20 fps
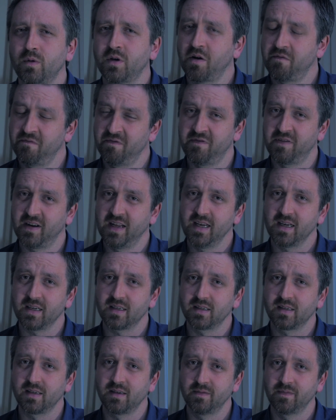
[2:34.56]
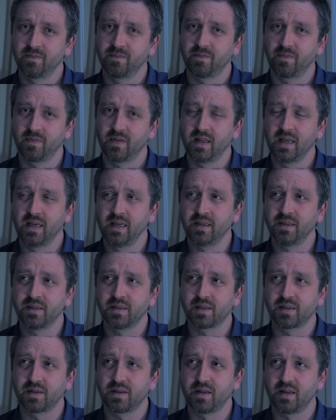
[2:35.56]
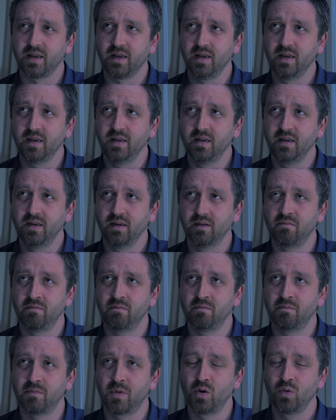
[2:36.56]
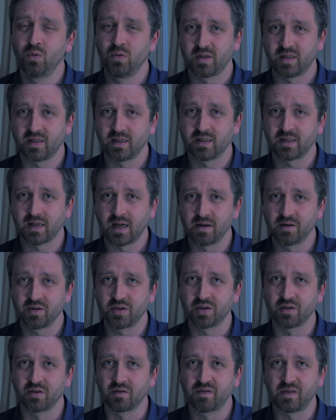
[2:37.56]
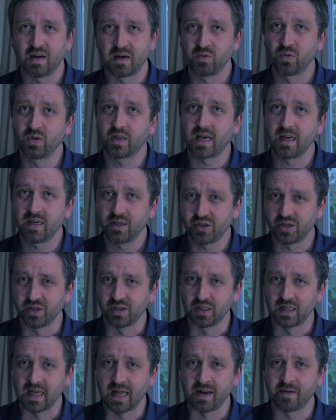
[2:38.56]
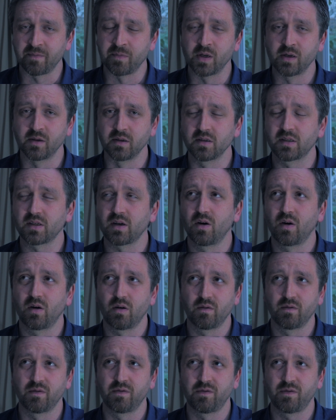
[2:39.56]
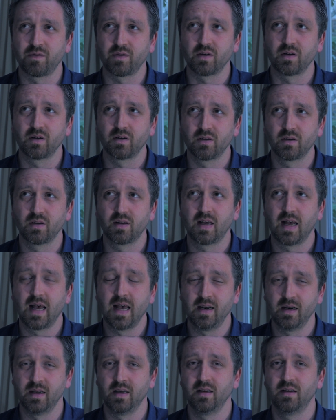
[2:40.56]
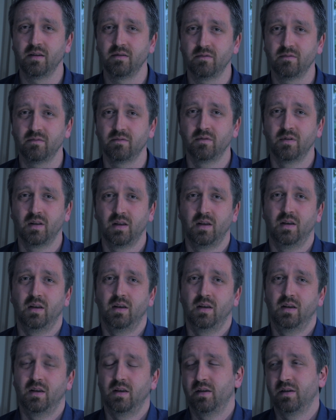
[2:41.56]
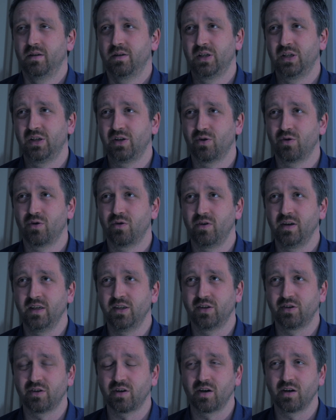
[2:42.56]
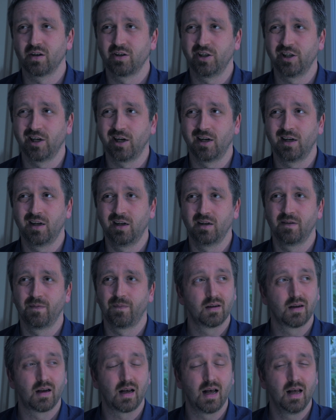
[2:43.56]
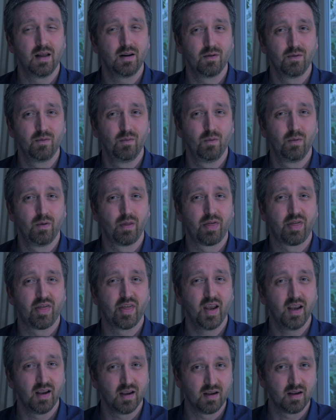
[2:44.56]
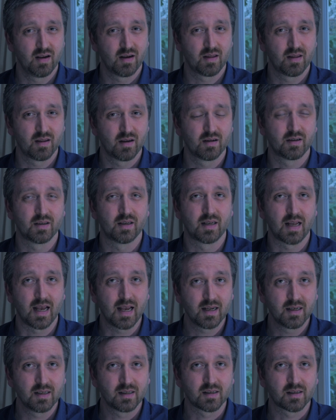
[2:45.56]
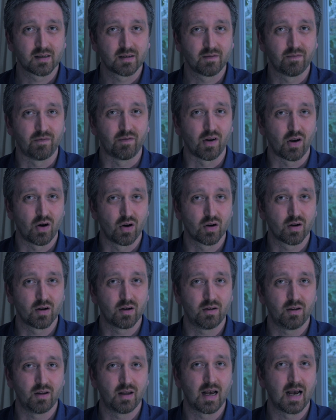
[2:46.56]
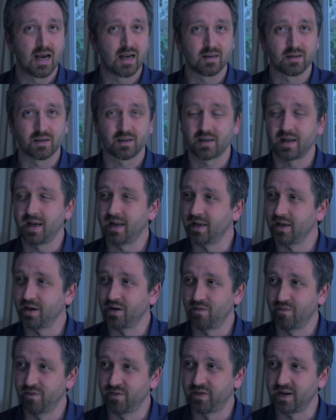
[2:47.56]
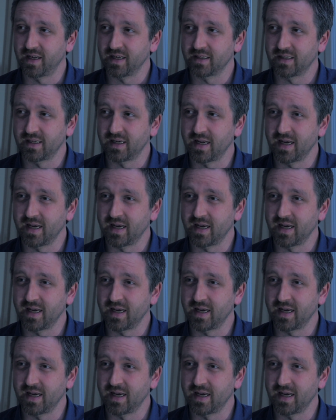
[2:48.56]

Conflict is the most essential foundational element of any story structure. I don't think that today's vlog has any conflict in